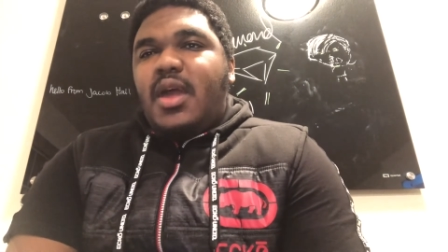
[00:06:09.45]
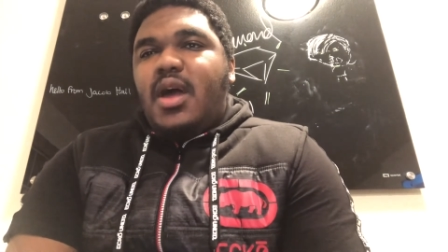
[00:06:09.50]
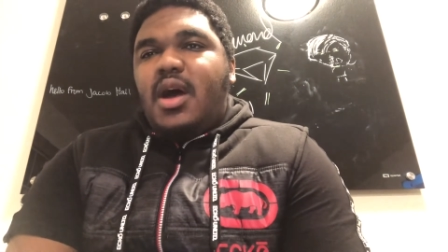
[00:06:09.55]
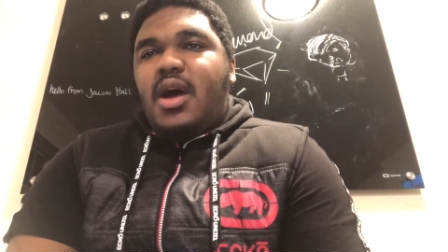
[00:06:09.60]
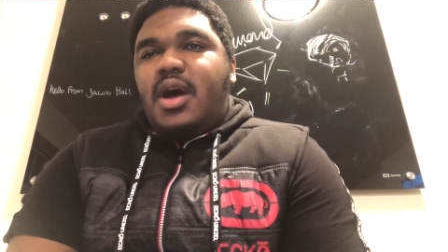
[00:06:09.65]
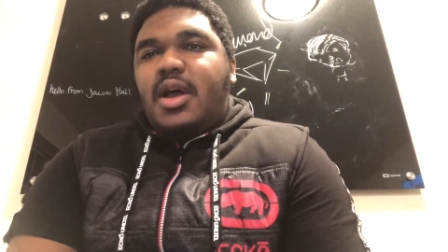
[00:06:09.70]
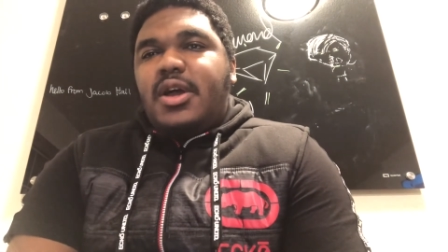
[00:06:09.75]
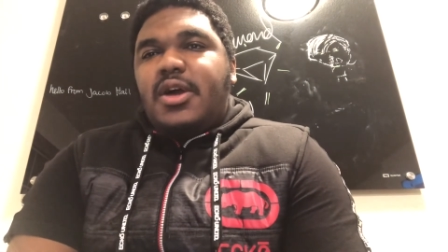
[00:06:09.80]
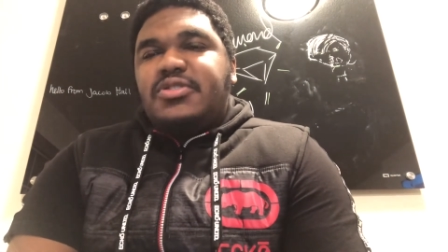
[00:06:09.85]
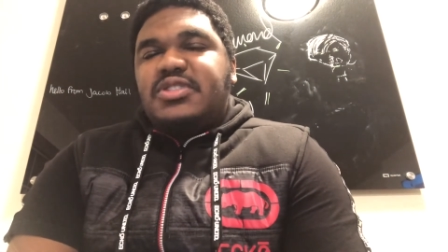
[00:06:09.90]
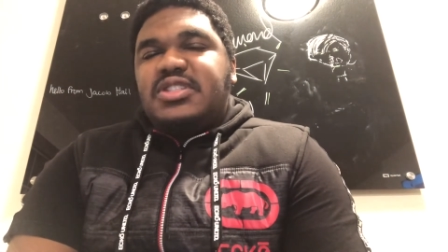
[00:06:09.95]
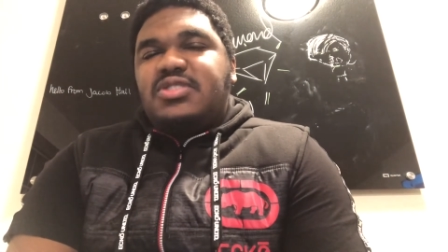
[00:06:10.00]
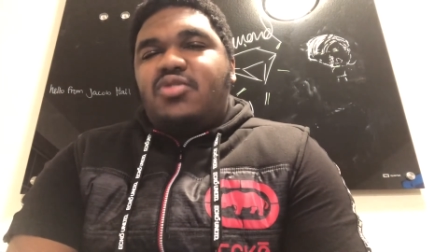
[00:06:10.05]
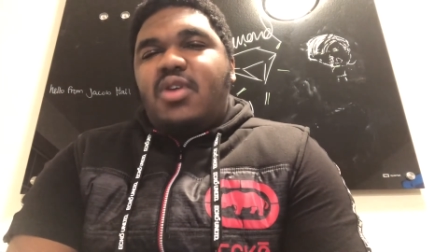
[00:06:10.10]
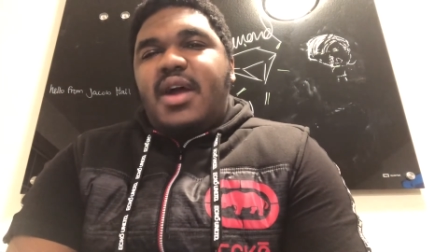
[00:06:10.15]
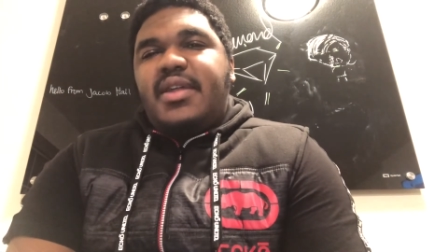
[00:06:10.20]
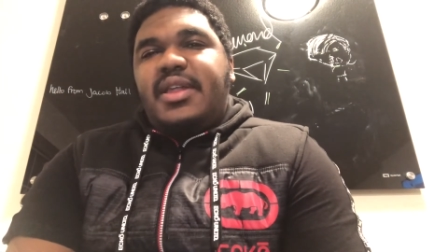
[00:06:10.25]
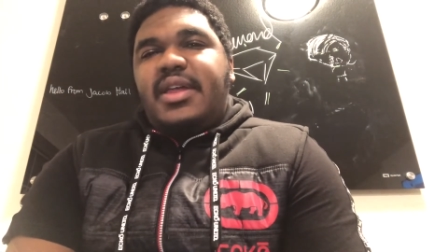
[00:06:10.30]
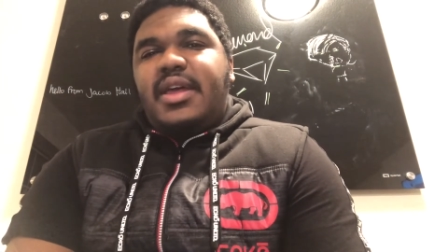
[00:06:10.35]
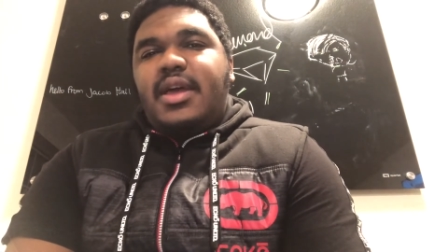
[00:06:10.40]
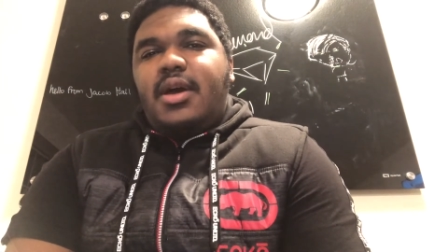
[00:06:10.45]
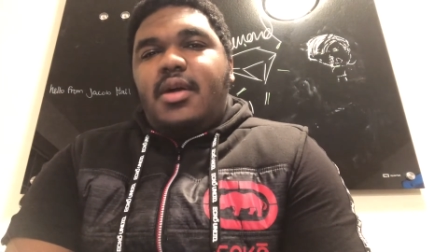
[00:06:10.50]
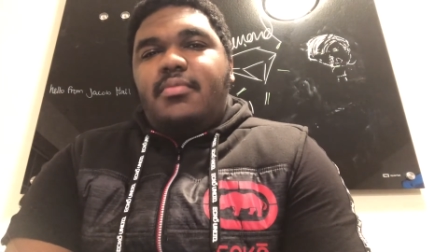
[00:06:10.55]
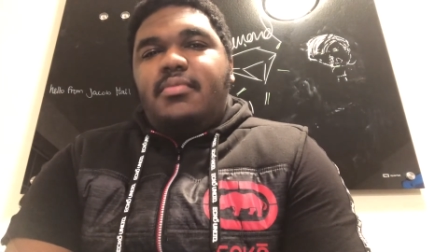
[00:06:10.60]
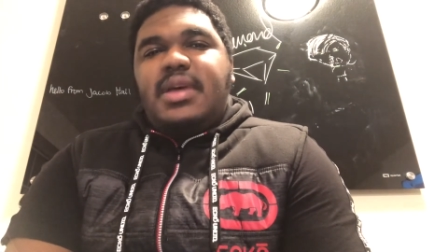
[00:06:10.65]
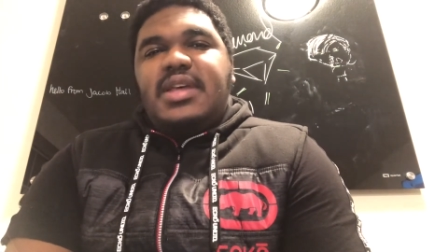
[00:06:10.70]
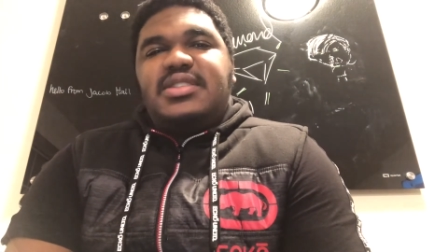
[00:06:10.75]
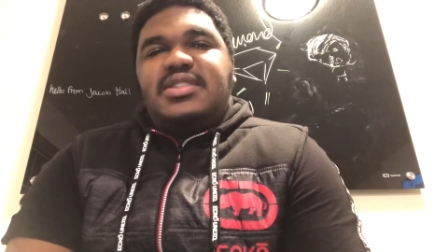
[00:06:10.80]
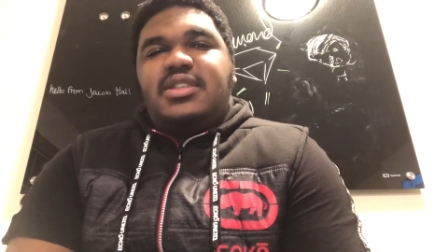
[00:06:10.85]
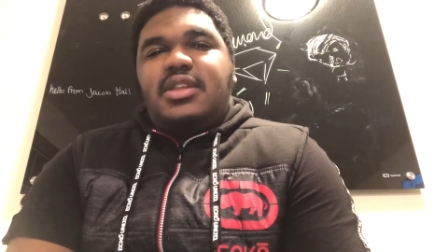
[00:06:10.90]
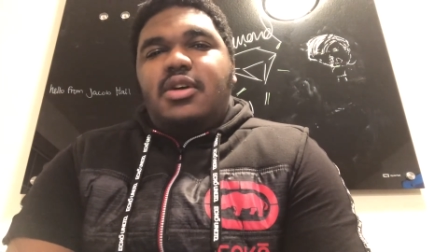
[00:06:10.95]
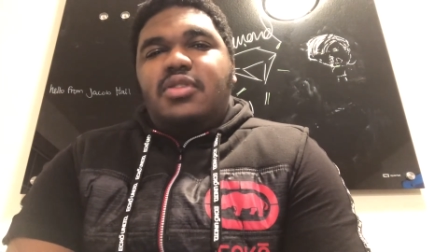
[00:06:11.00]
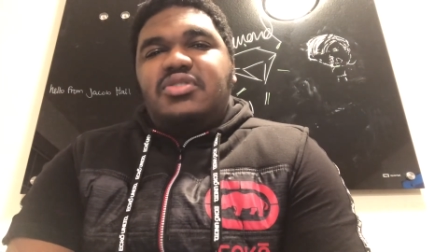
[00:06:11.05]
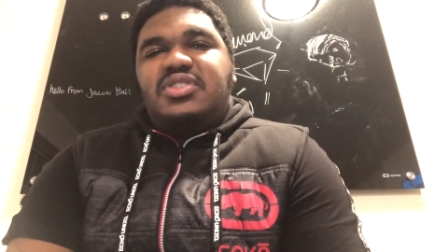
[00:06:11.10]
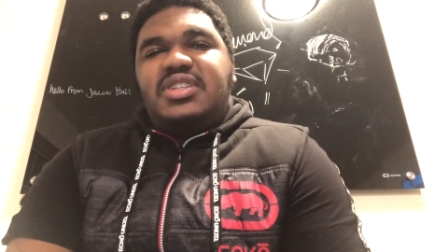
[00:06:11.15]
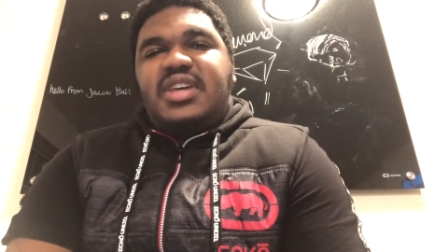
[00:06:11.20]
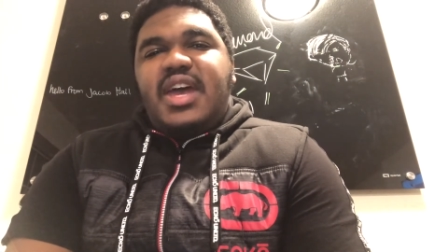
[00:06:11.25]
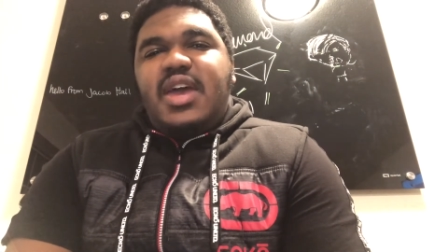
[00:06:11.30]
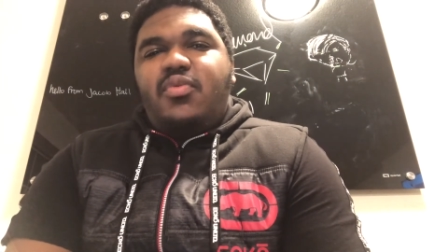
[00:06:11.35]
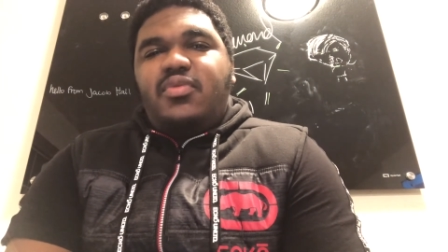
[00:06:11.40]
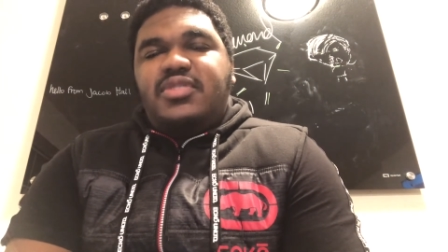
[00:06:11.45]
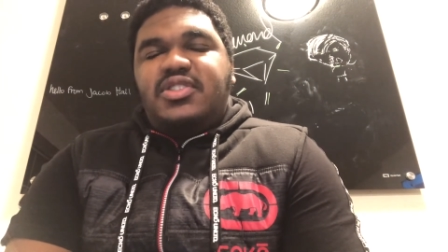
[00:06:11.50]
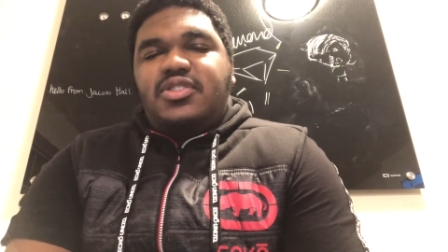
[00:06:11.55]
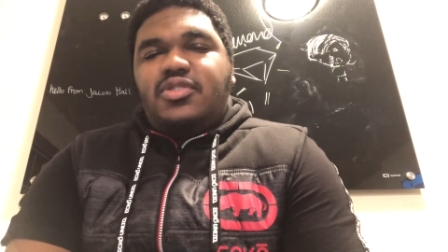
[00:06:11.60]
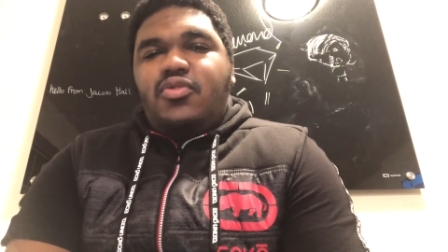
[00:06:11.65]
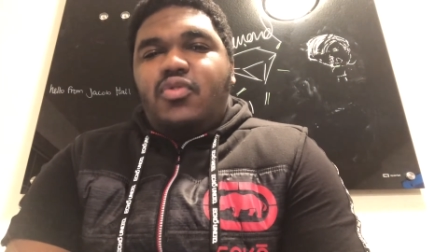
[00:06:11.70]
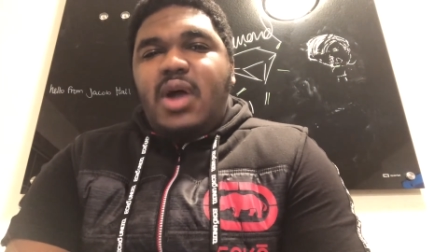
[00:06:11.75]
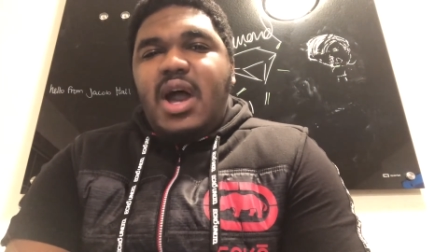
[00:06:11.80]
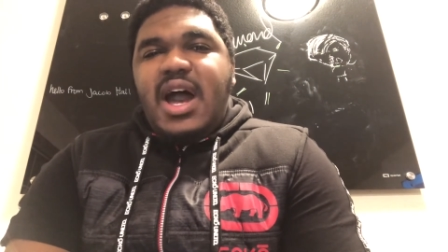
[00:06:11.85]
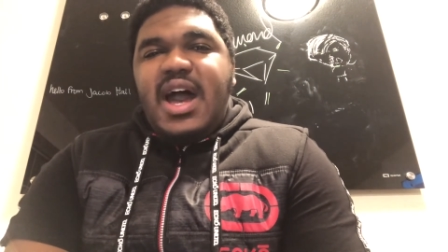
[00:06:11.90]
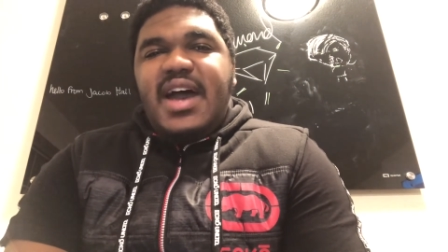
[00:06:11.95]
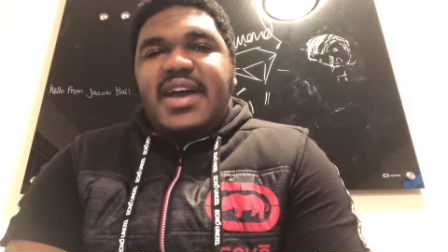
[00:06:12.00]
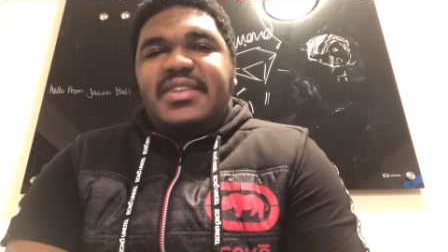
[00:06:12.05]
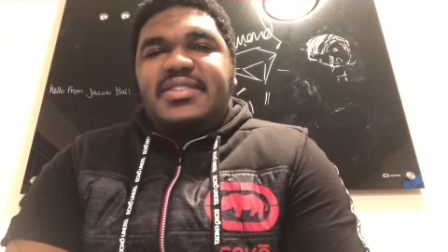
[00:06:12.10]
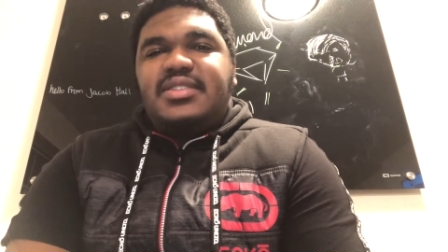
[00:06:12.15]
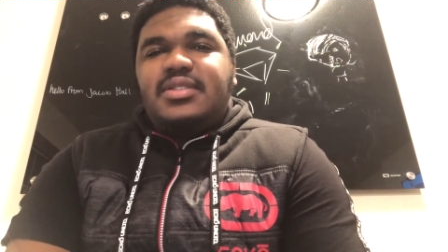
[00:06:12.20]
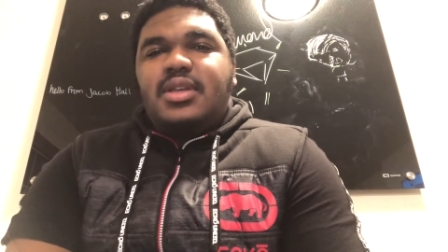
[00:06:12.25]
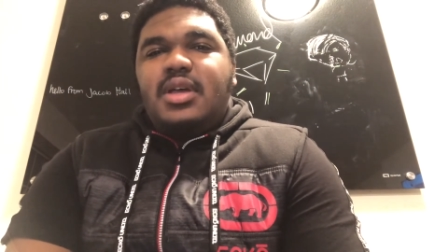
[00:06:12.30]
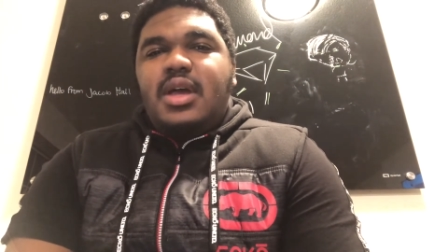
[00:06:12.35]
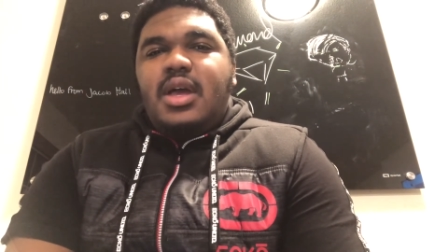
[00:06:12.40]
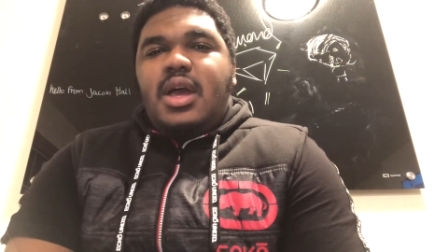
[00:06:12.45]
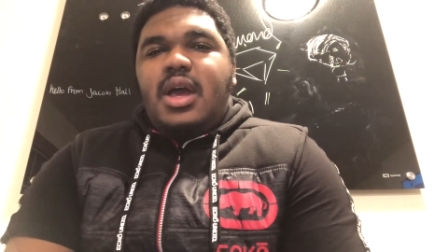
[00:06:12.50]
Uh, go subscribe to him. It's Lil Jayy with two Y's.